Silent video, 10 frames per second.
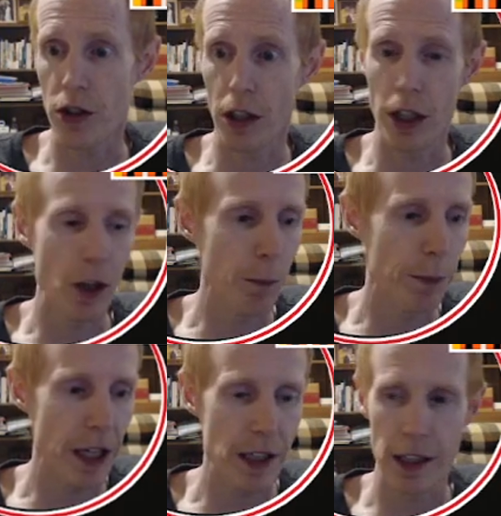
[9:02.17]
a little
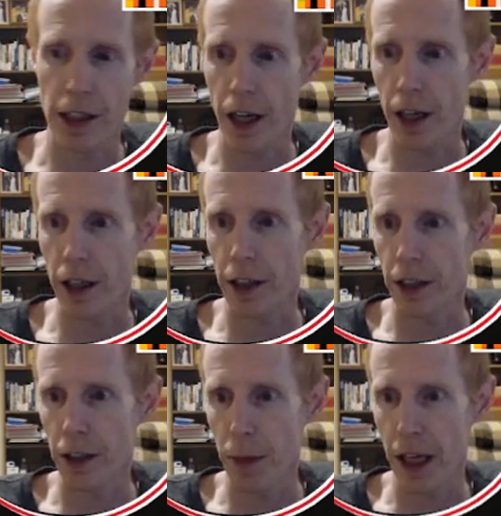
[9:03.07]
bit in
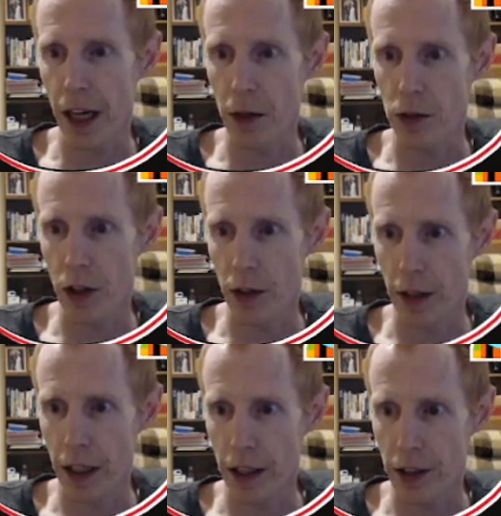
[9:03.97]
my house
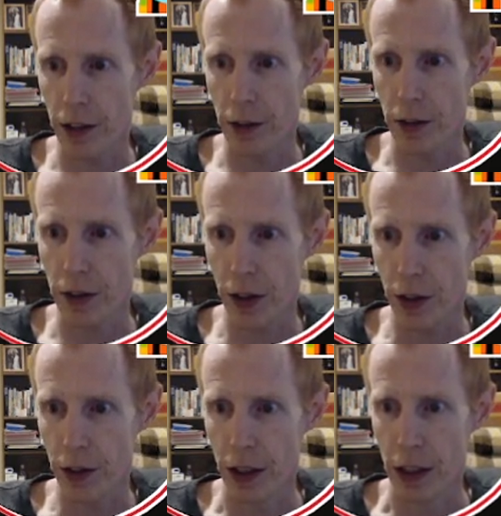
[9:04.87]
already too,
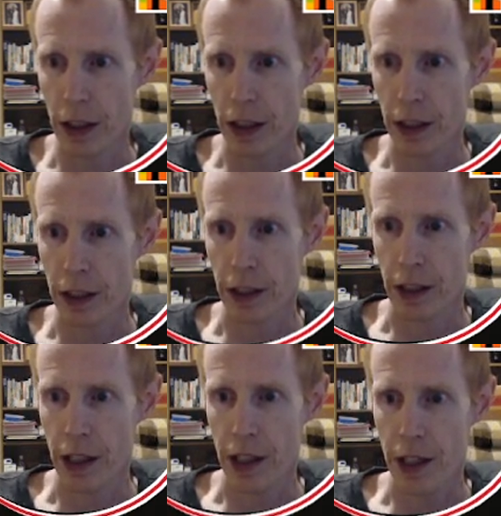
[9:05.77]
so
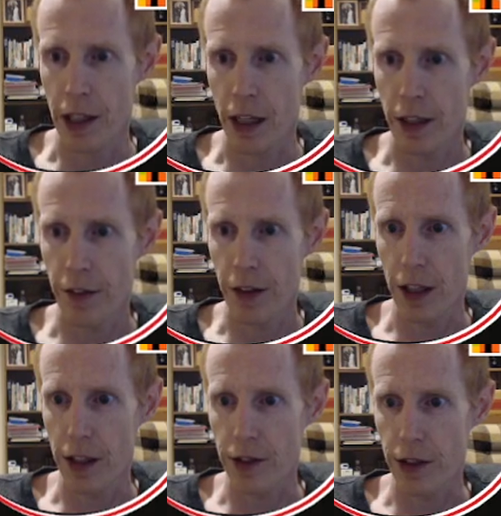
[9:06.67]
none of
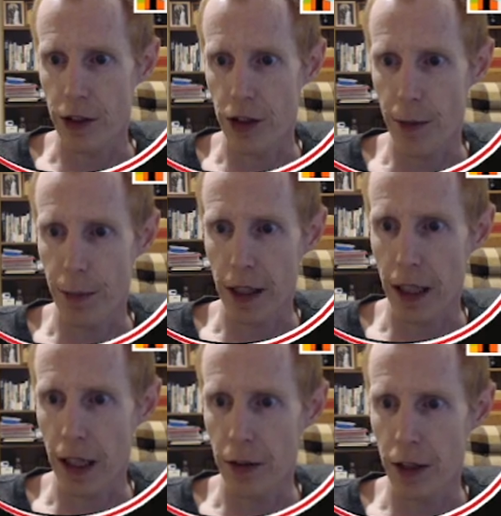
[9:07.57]
these are jumping
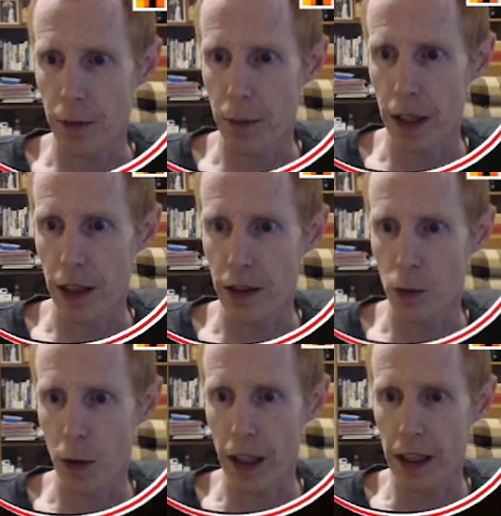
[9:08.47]
out at me is
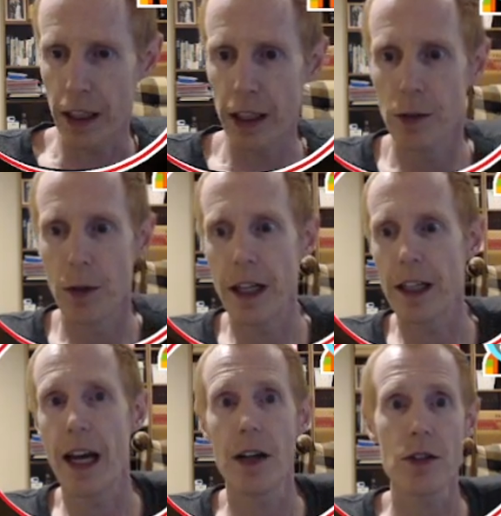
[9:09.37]
what I need right
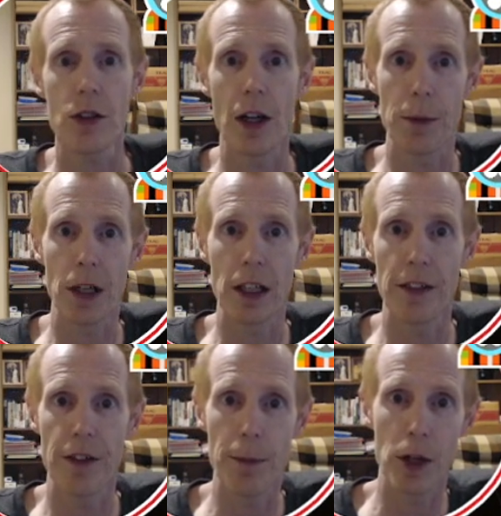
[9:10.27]
now, so I'm going to
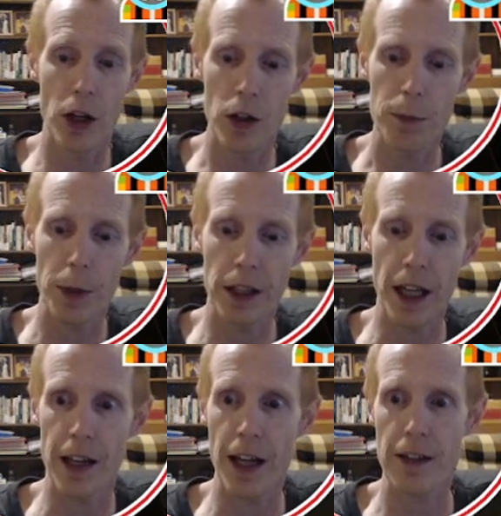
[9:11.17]
leave them alone. But
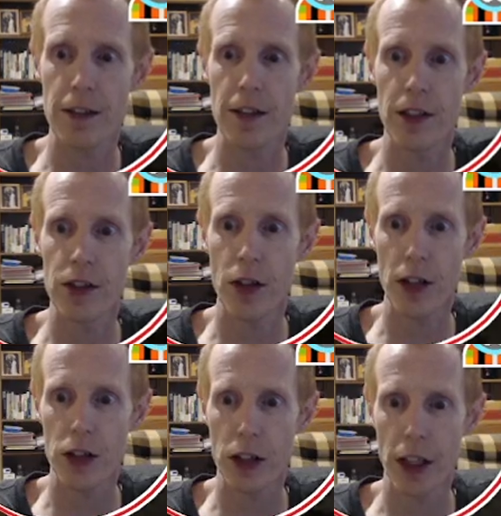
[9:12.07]
yeah, that's this
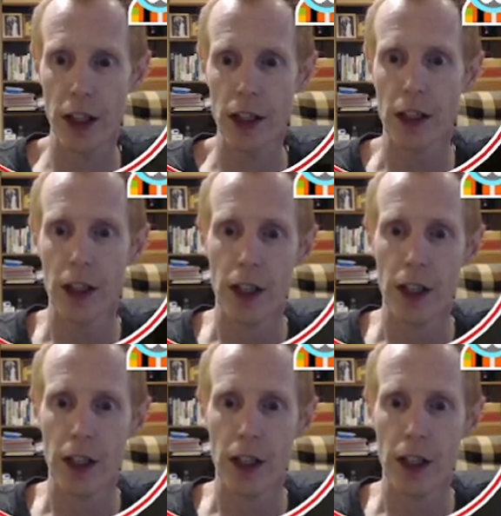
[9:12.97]
structure here.